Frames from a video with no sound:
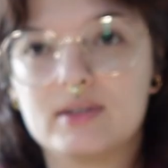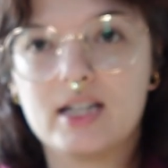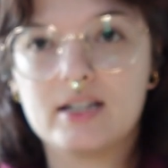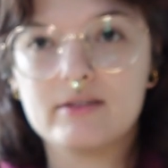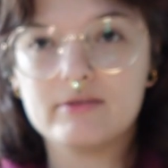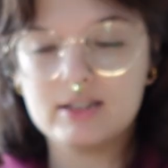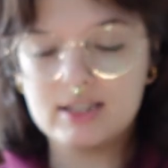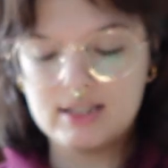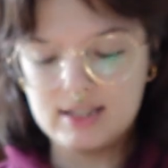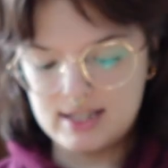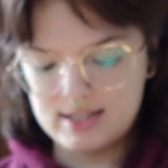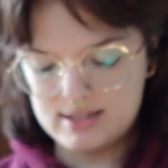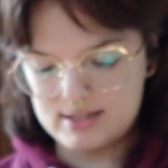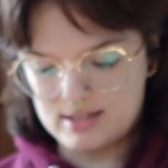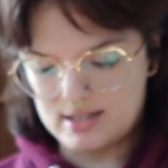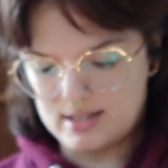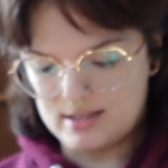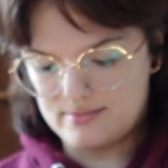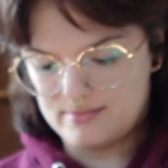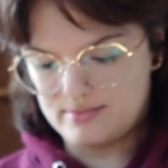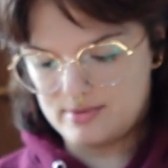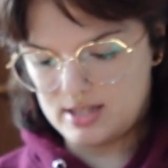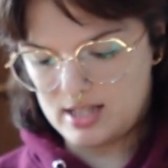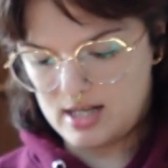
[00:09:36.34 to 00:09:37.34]
I really like that.
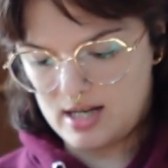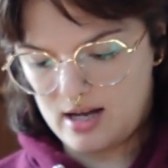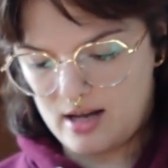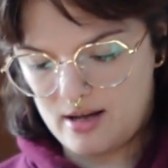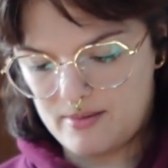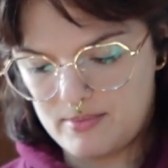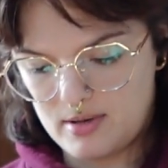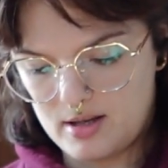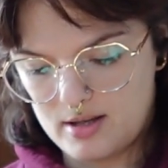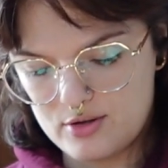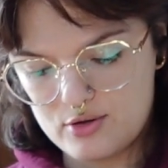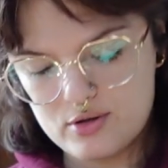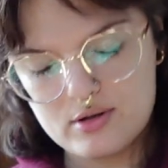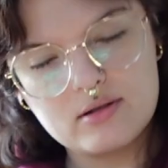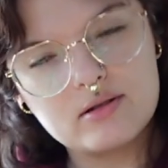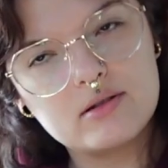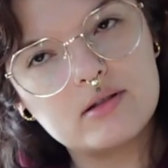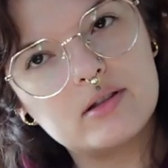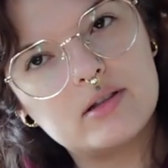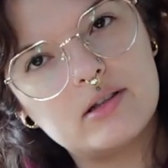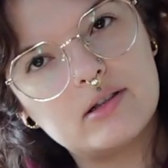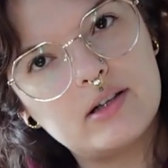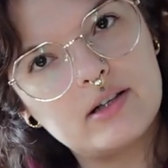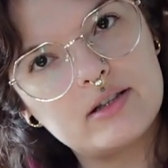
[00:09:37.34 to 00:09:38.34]
I'm
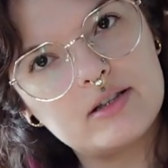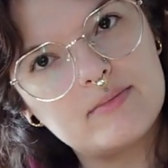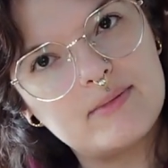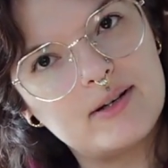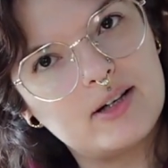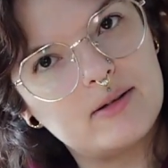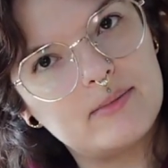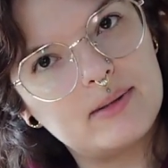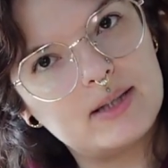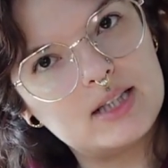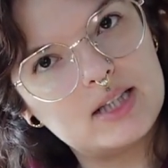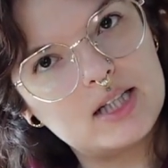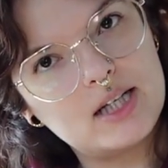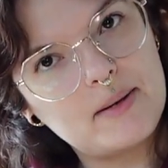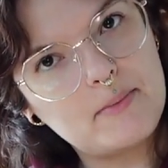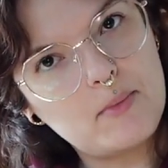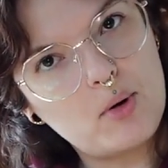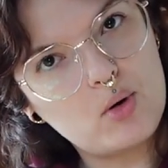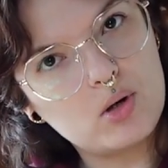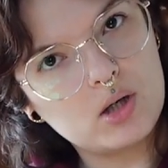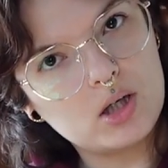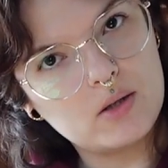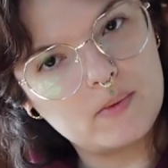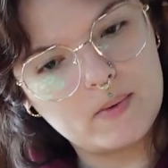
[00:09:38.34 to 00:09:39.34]
interested in experimenting
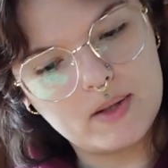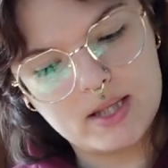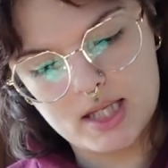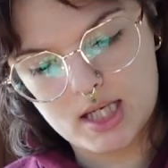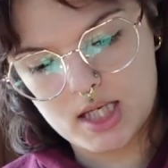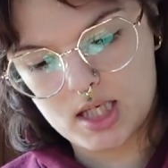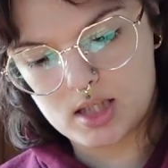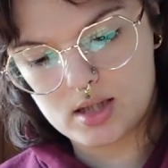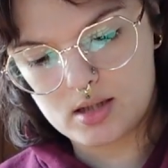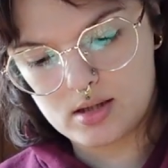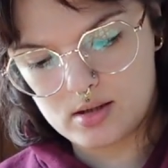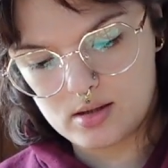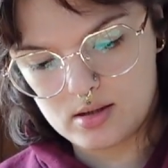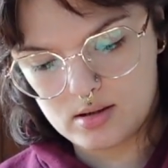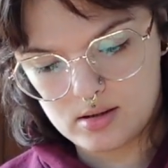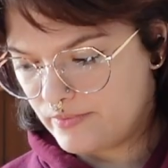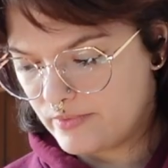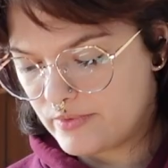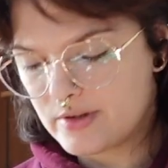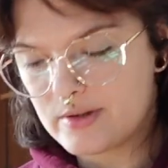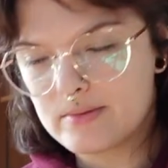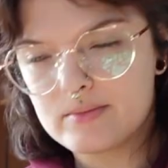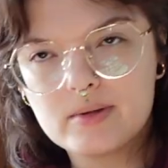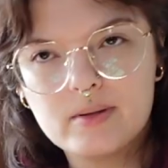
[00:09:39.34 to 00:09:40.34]
more with it.
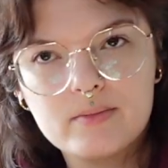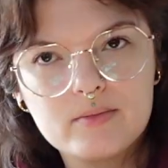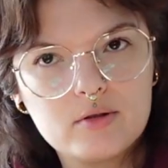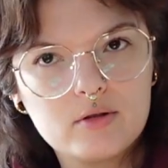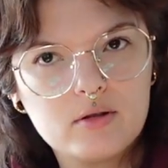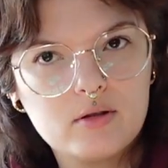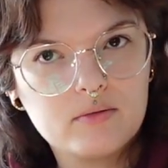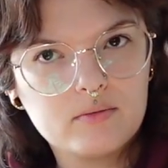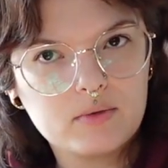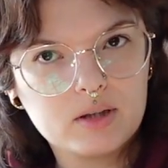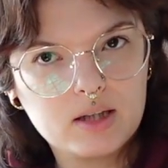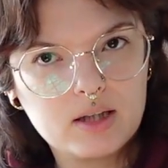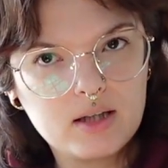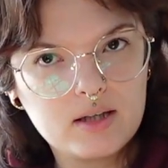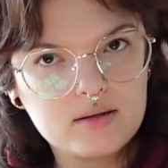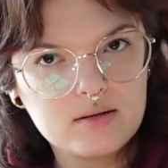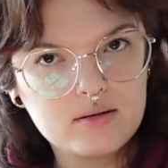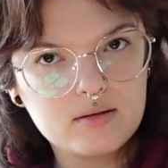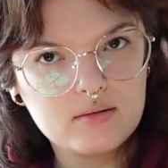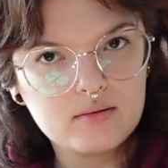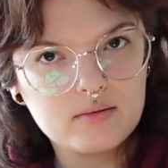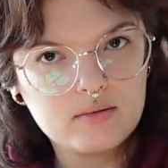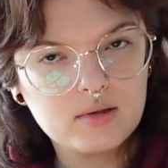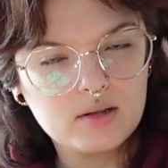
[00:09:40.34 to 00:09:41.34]
Sometimes you don't
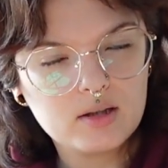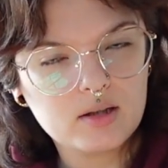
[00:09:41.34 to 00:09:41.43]
realize